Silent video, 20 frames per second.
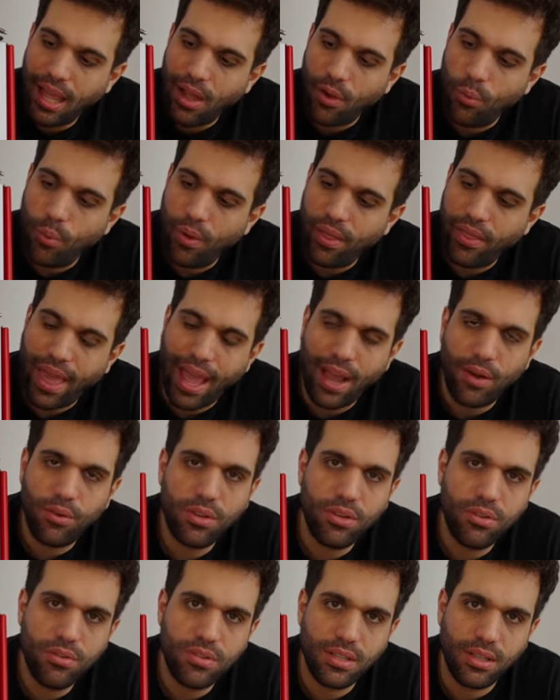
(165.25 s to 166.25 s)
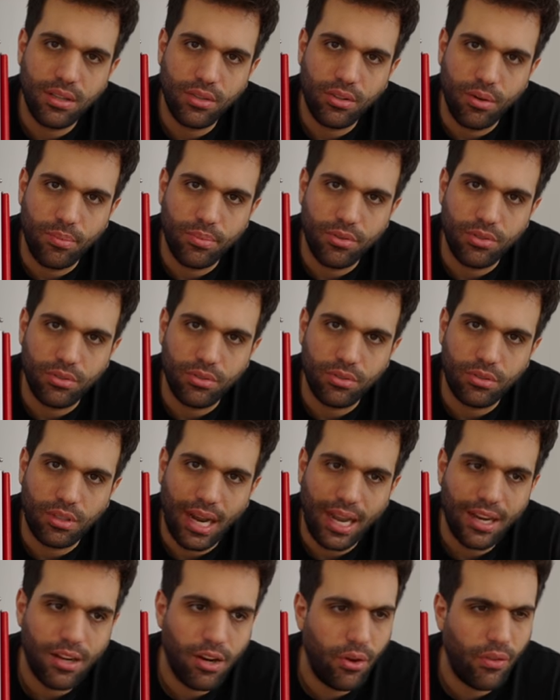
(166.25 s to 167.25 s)
without using a computer.
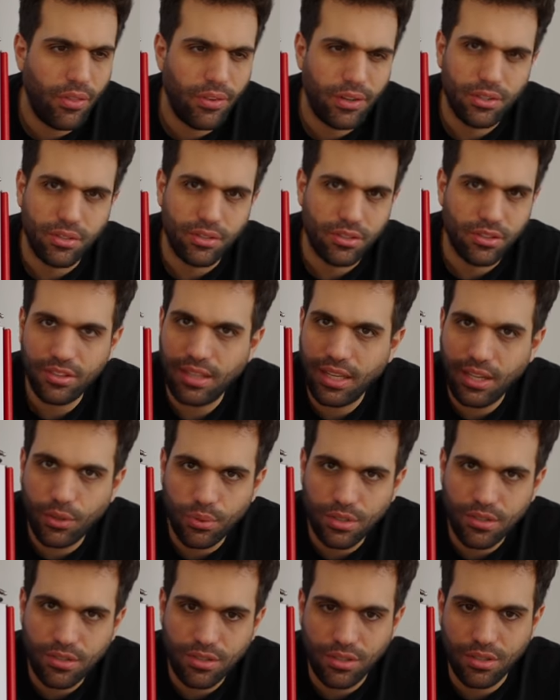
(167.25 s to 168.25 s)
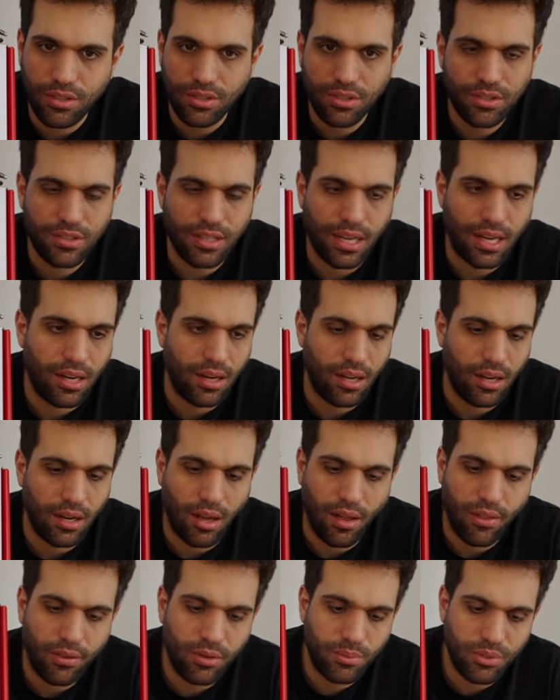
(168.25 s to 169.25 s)
I know there are sequencers and
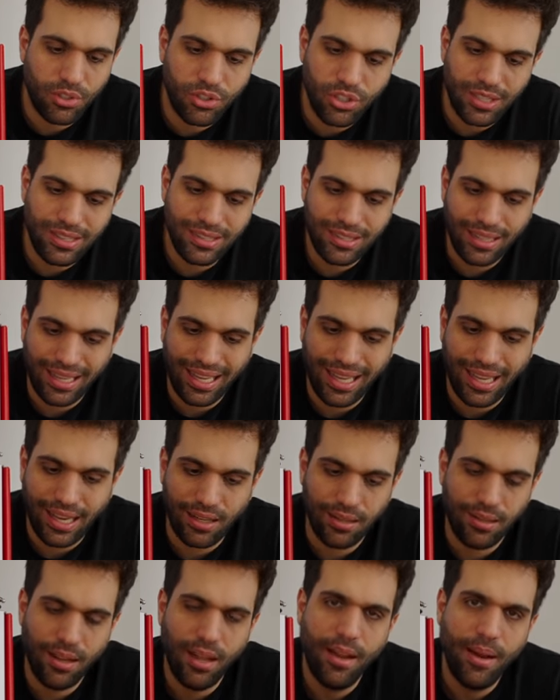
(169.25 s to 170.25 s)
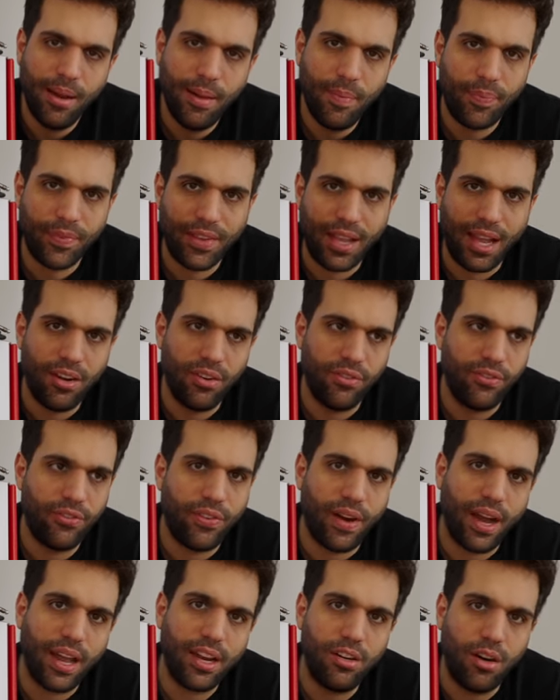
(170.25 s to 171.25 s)
other machines that can kind of
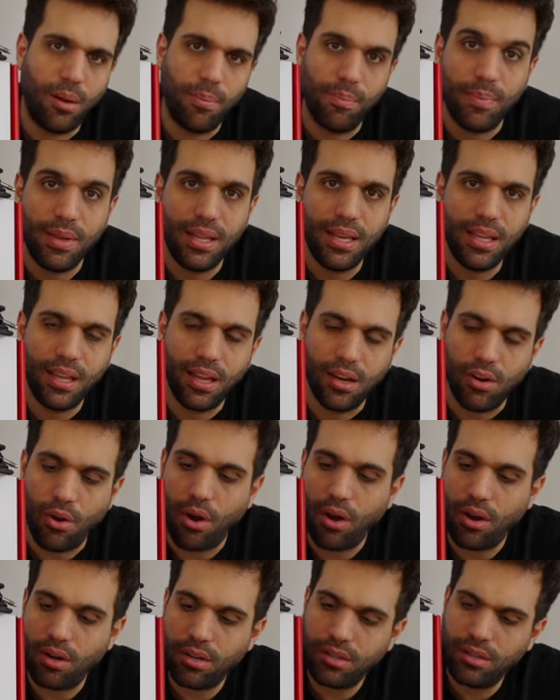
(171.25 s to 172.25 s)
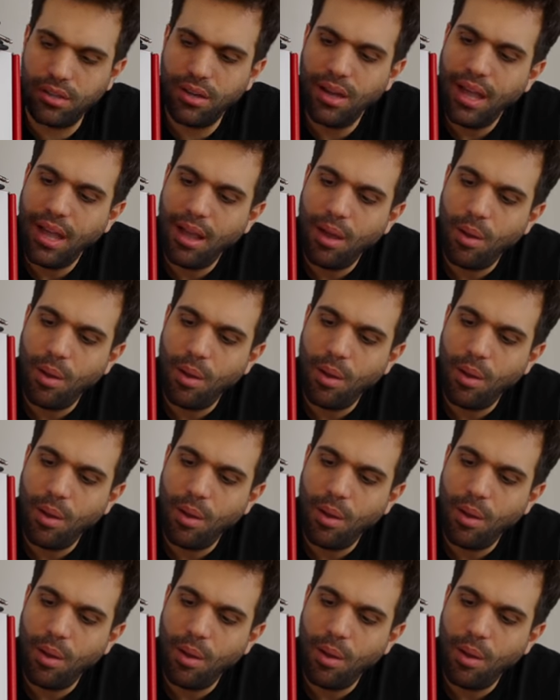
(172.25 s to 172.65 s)
fire up MIDI and audio,